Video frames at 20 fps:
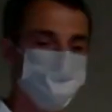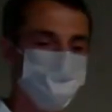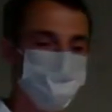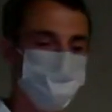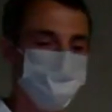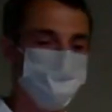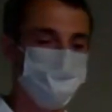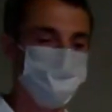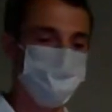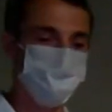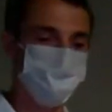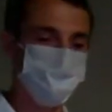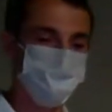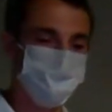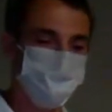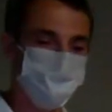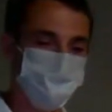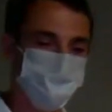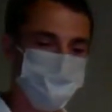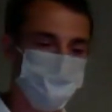So
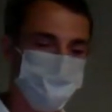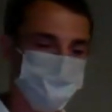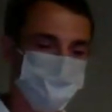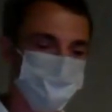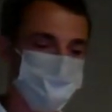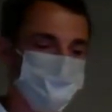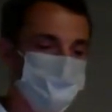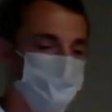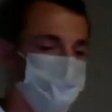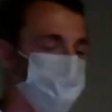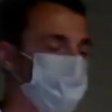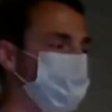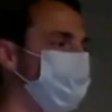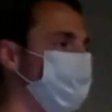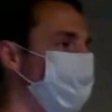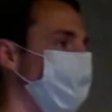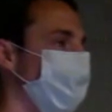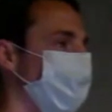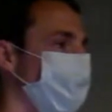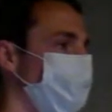the
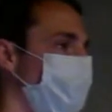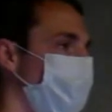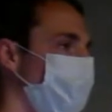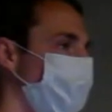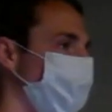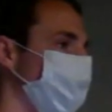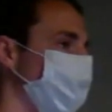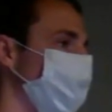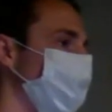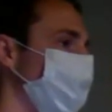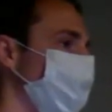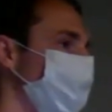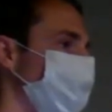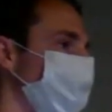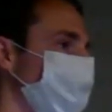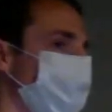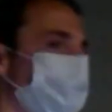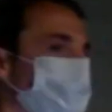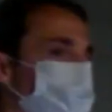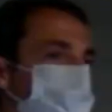knights and
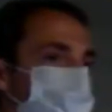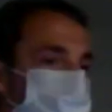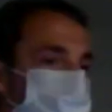castles